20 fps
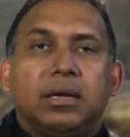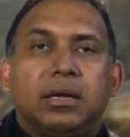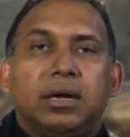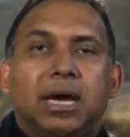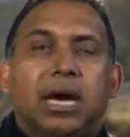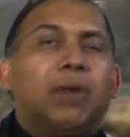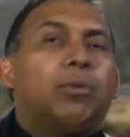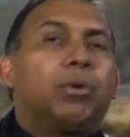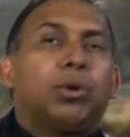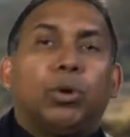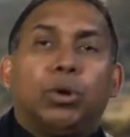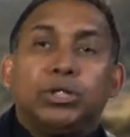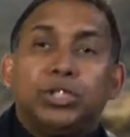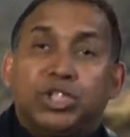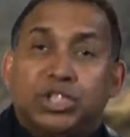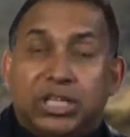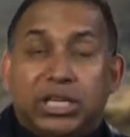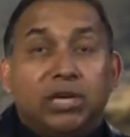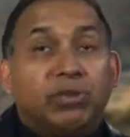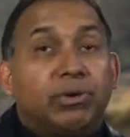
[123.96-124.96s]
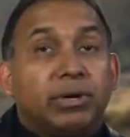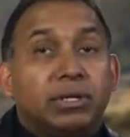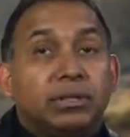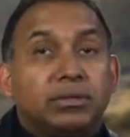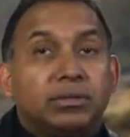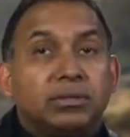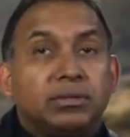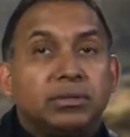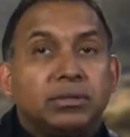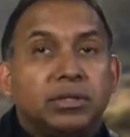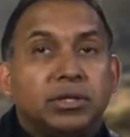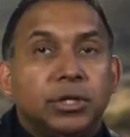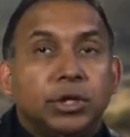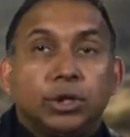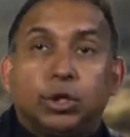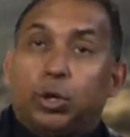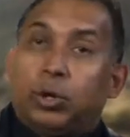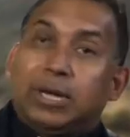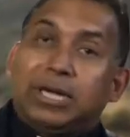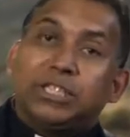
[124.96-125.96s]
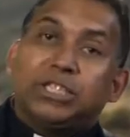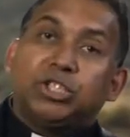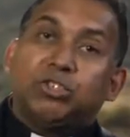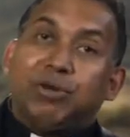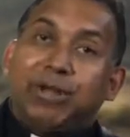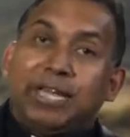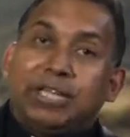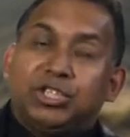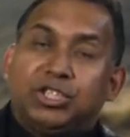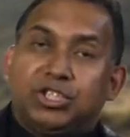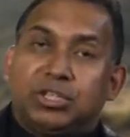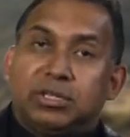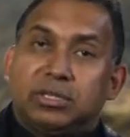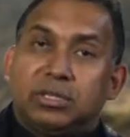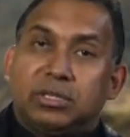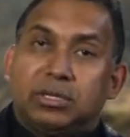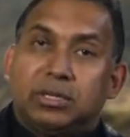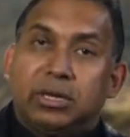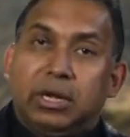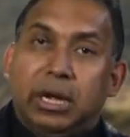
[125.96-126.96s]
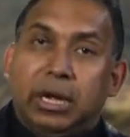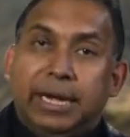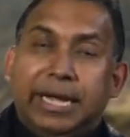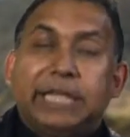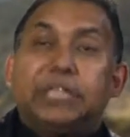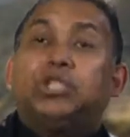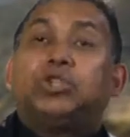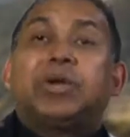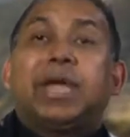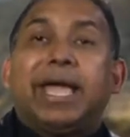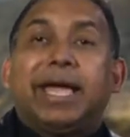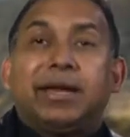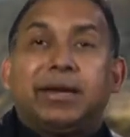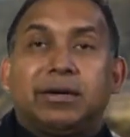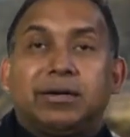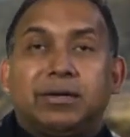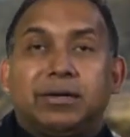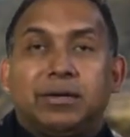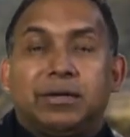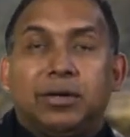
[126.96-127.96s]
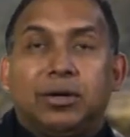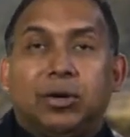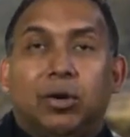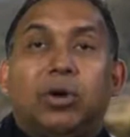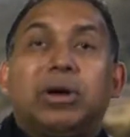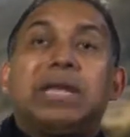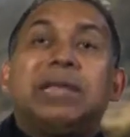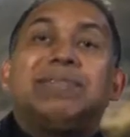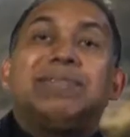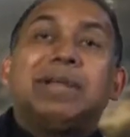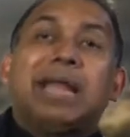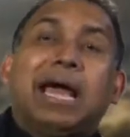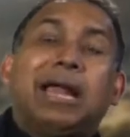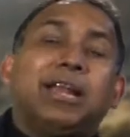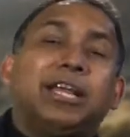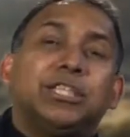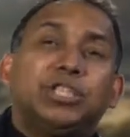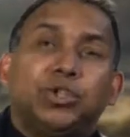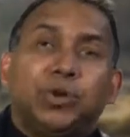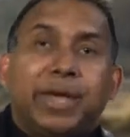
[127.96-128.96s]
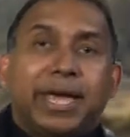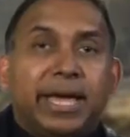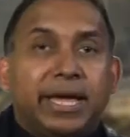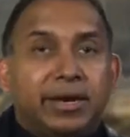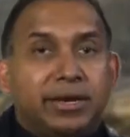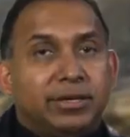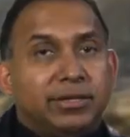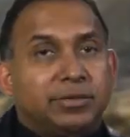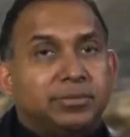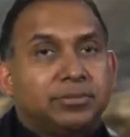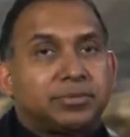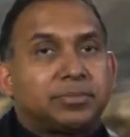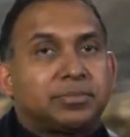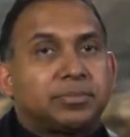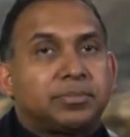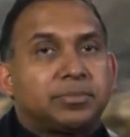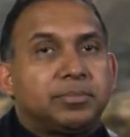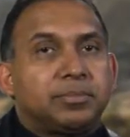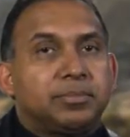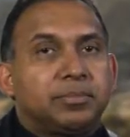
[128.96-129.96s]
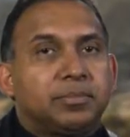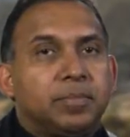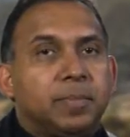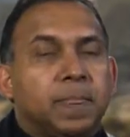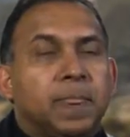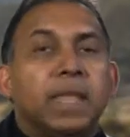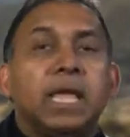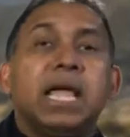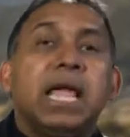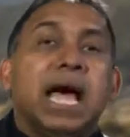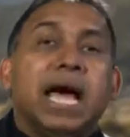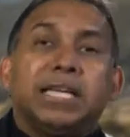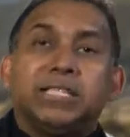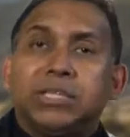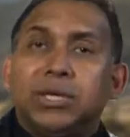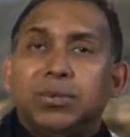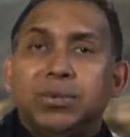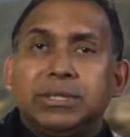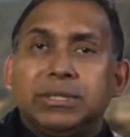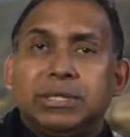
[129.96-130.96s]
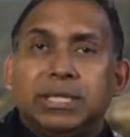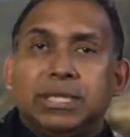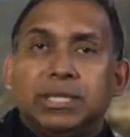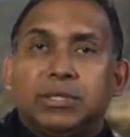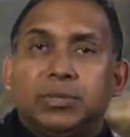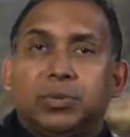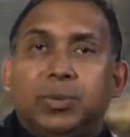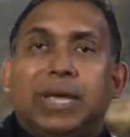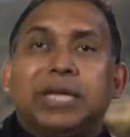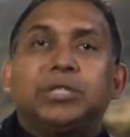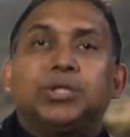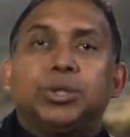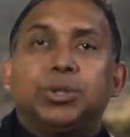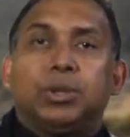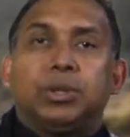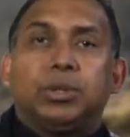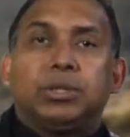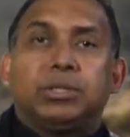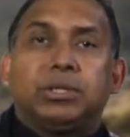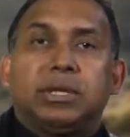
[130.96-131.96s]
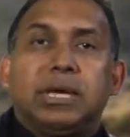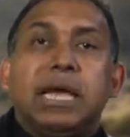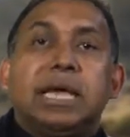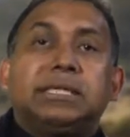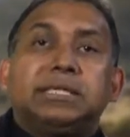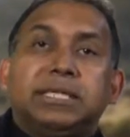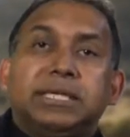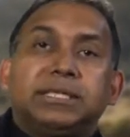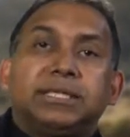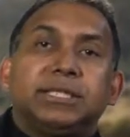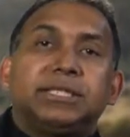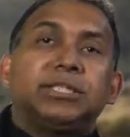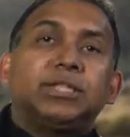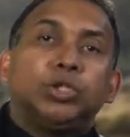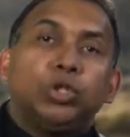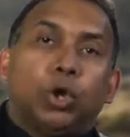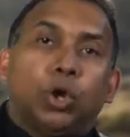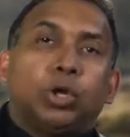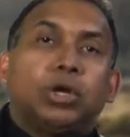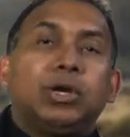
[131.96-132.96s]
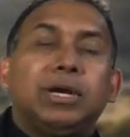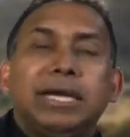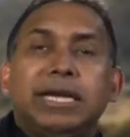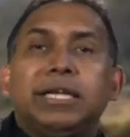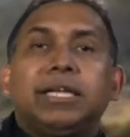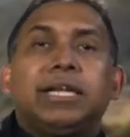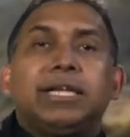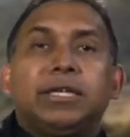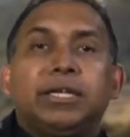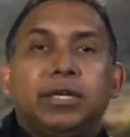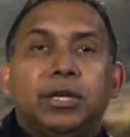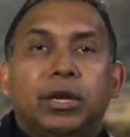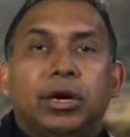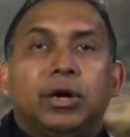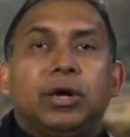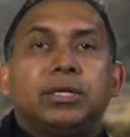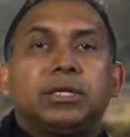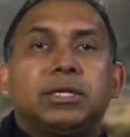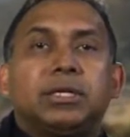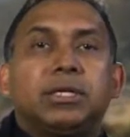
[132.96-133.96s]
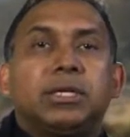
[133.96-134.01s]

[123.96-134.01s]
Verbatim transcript: our own children, total stranger, educated or even uneducated. As a result, we are told Jesus not only did not